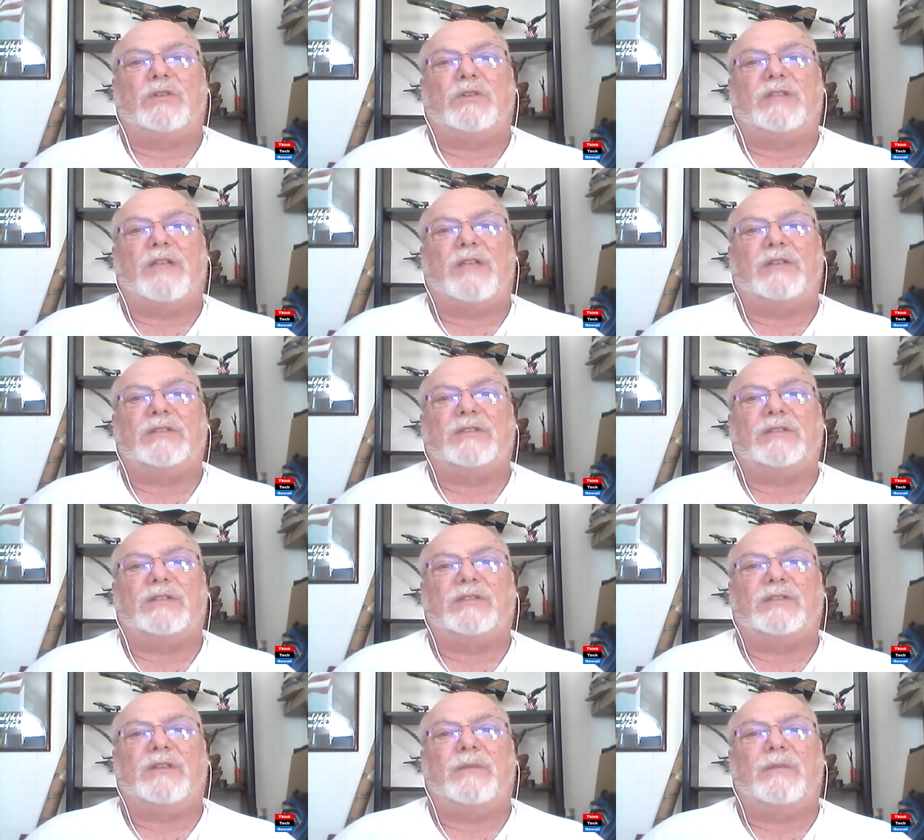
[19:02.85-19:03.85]
out the
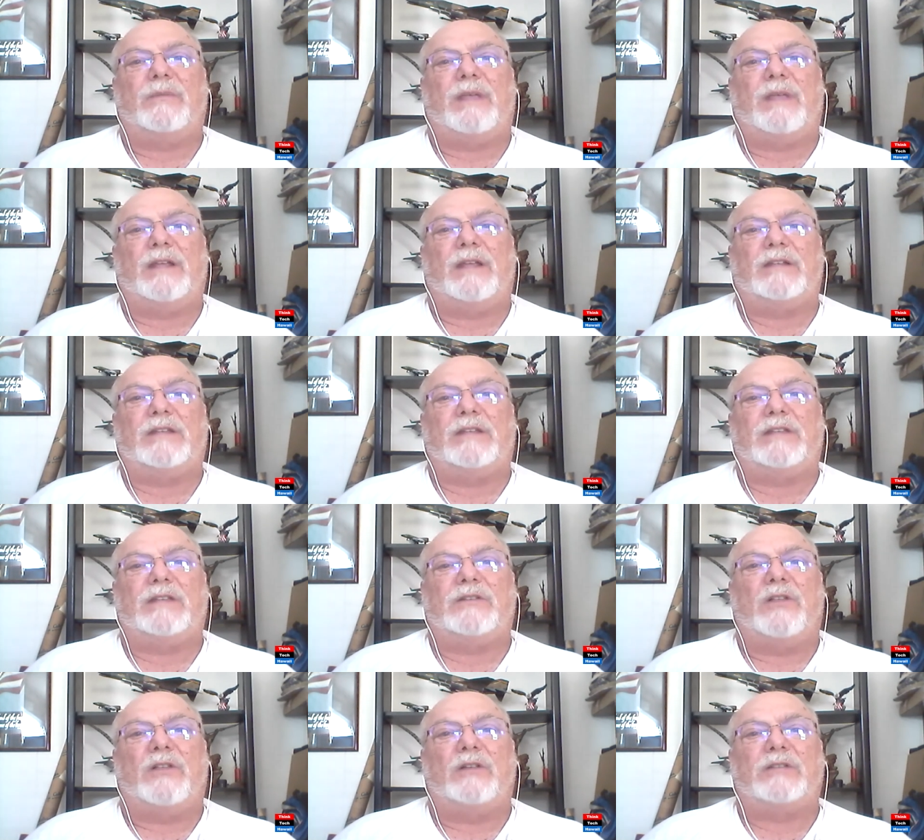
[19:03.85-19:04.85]
system and it takes a
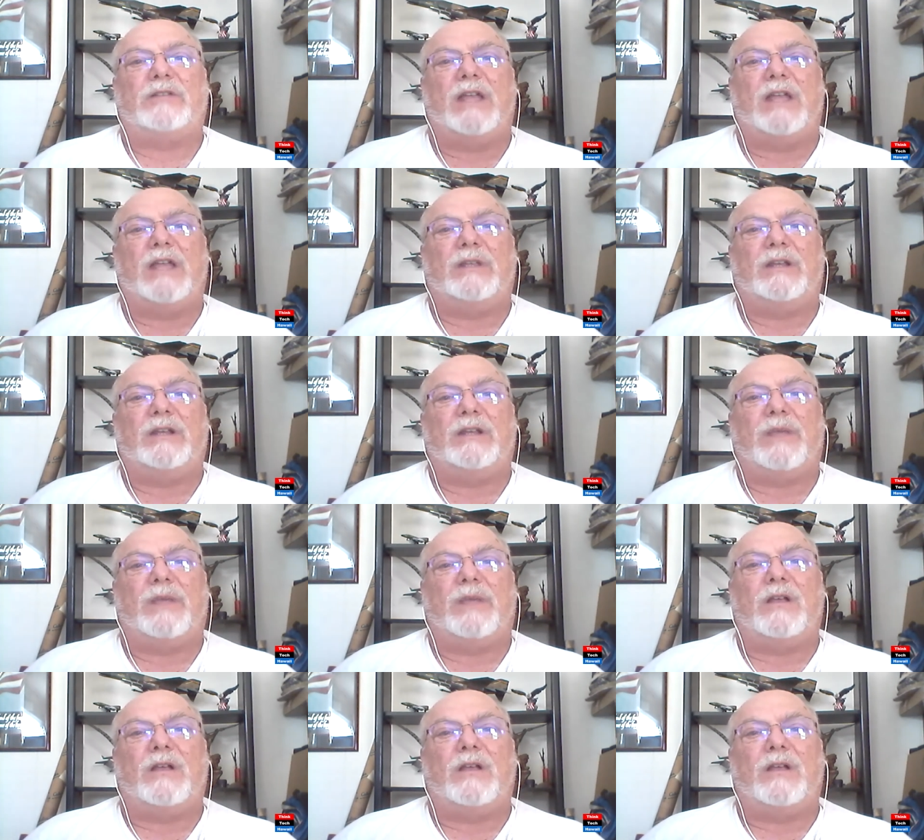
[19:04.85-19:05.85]
long time to get it
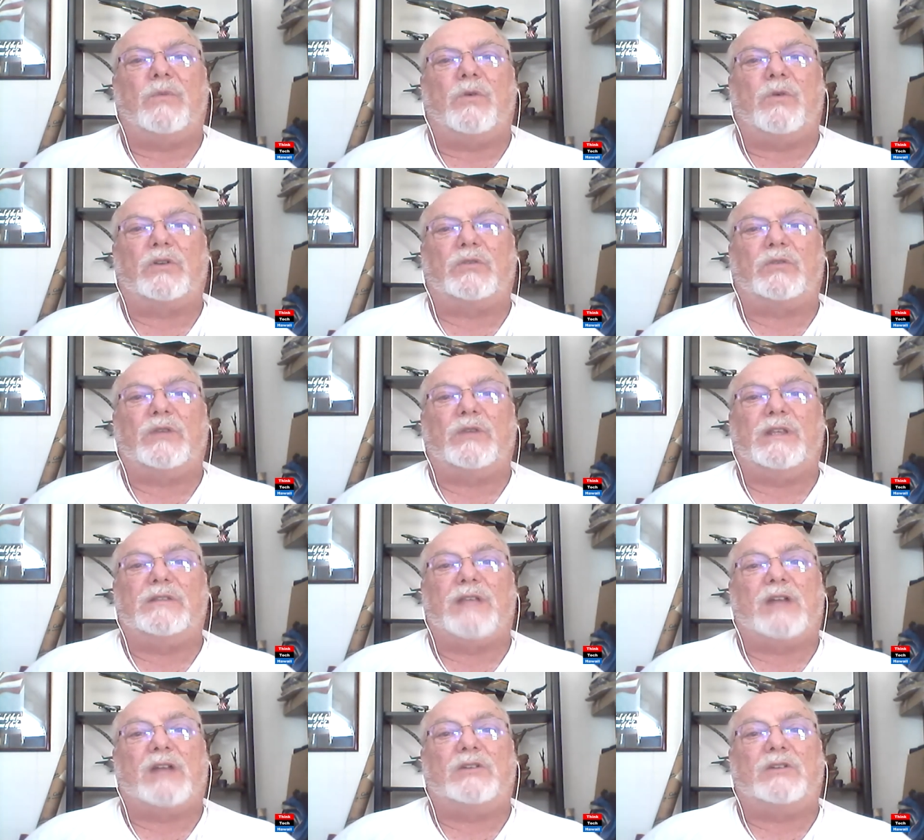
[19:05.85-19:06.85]
back up, or trees
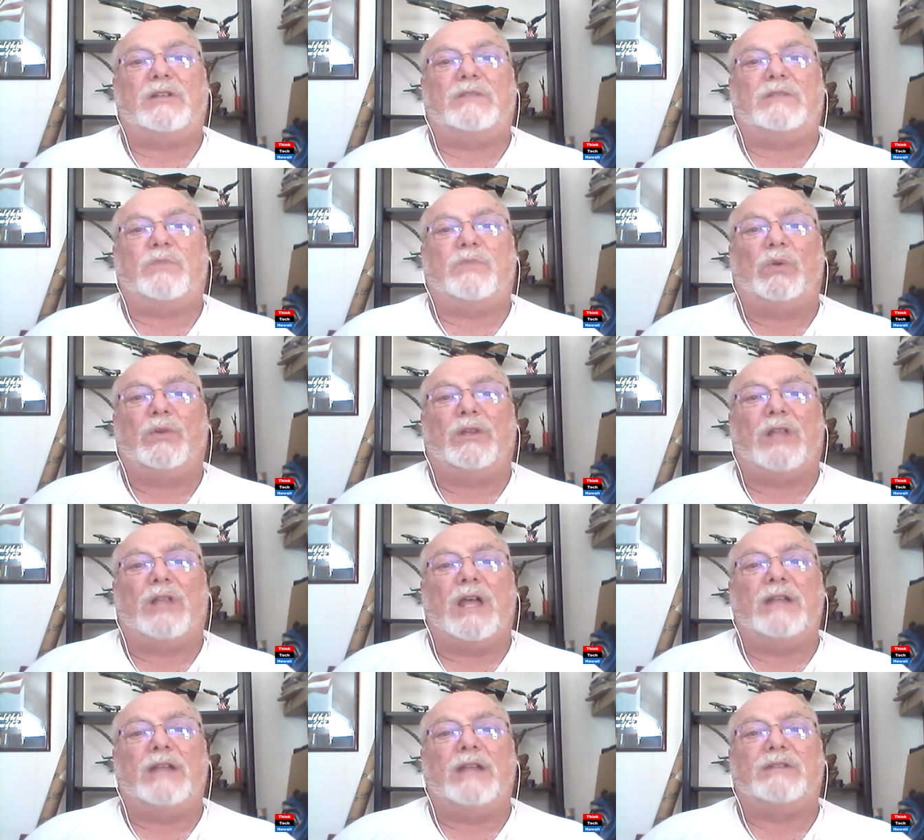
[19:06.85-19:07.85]
actually pull the
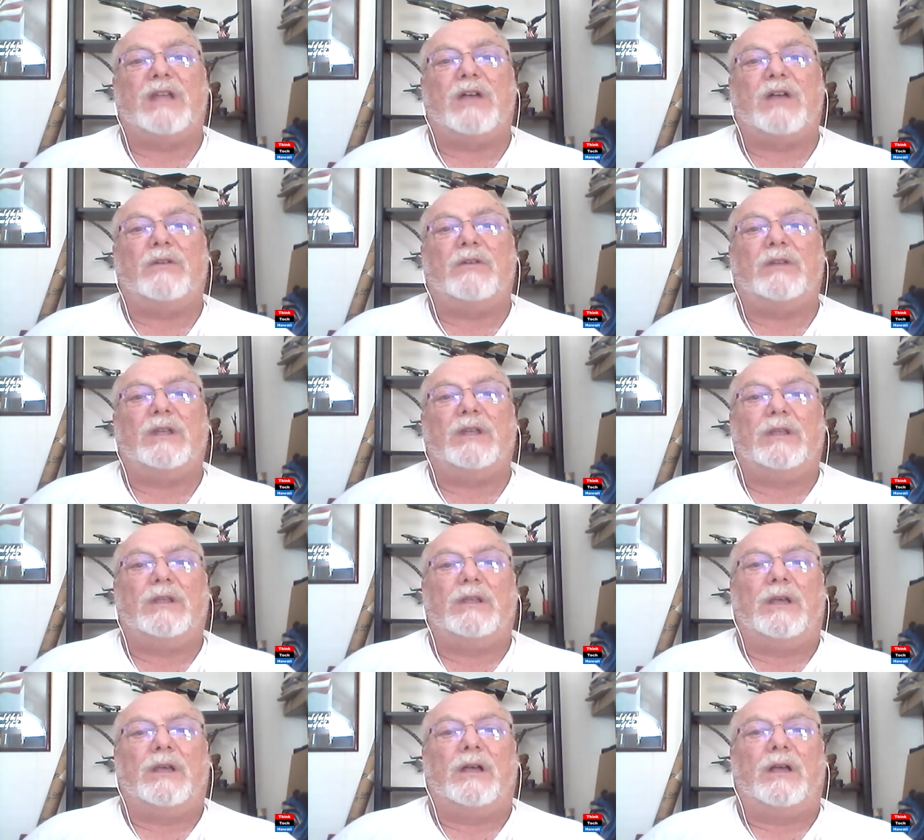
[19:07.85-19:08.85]
lines down,
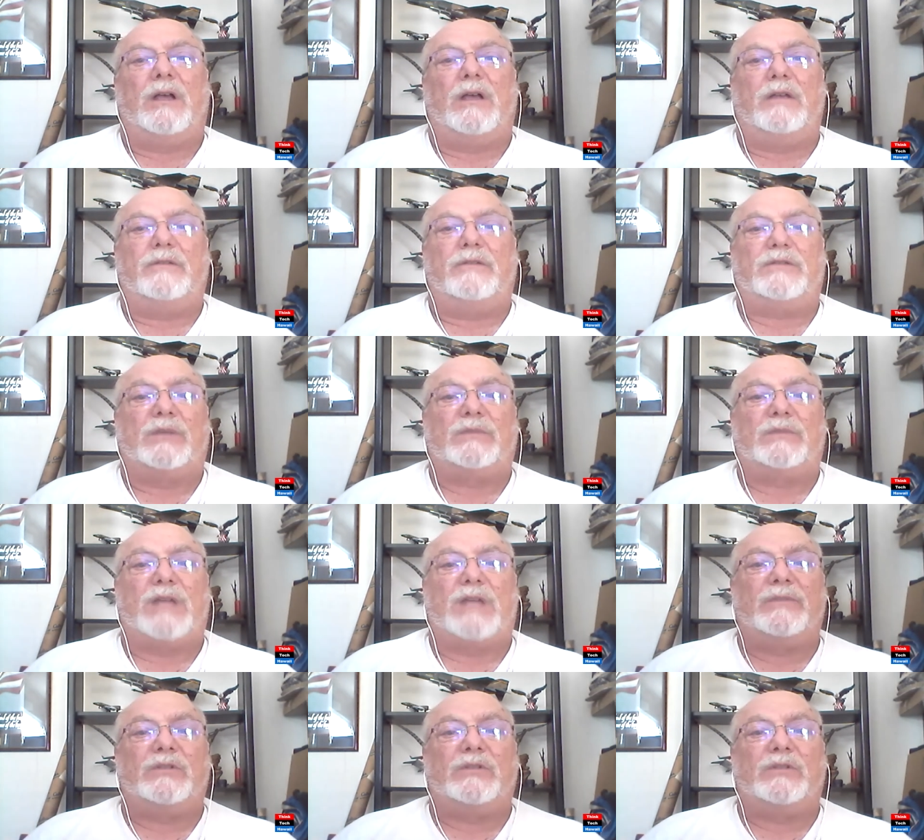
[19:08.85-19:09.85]

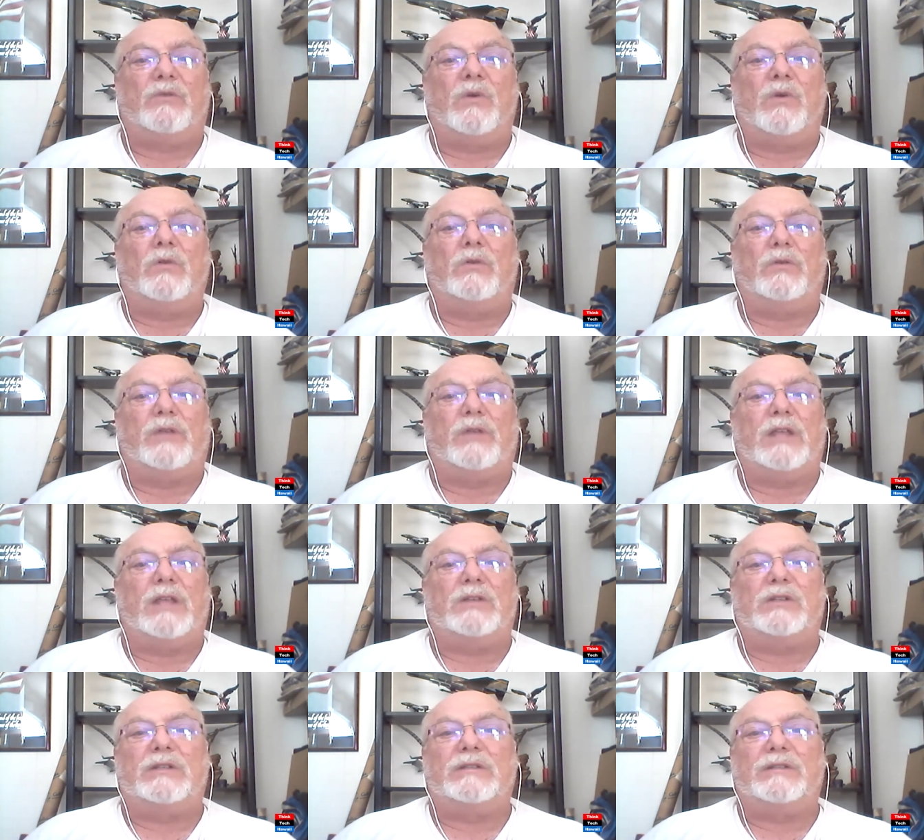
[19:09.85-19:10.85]
sometimes in remote
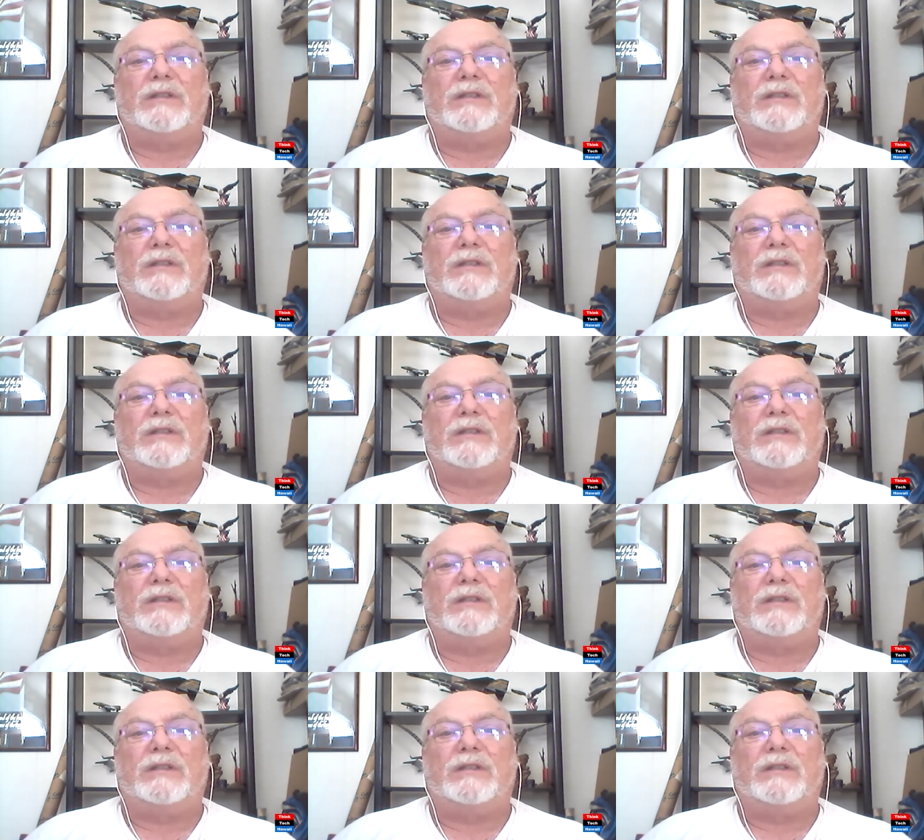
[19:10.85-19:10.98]
locations.